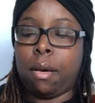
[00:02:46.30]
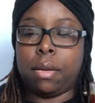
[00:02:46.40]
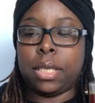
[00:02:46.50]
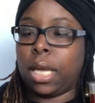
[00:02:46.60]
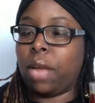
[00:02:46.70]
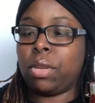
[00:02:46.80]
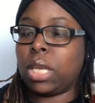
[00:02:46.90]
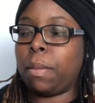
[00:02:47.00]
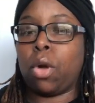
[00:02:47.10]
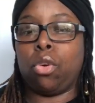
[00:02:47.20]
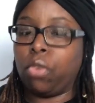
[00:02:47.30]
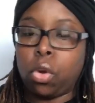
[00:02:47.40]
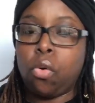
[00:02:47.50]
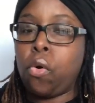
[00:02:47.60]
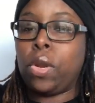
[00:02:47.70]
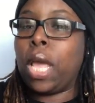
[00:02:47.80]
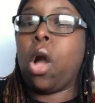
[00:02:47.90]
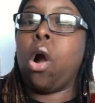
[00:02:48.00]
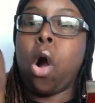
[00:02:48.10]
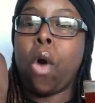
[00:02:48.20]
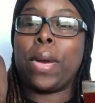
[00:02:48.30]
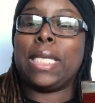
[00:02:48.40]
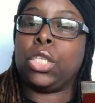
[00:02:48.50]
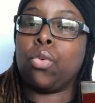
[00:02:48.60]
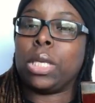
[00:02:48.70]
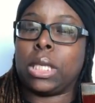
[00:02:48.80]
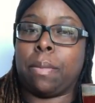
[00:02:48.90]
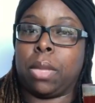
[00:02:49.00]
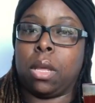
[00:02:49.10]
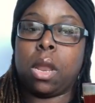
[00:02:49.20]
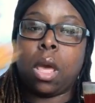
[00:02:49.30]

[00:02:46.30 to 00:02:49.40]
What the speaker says: It's like every time I go to record, they are always doing something,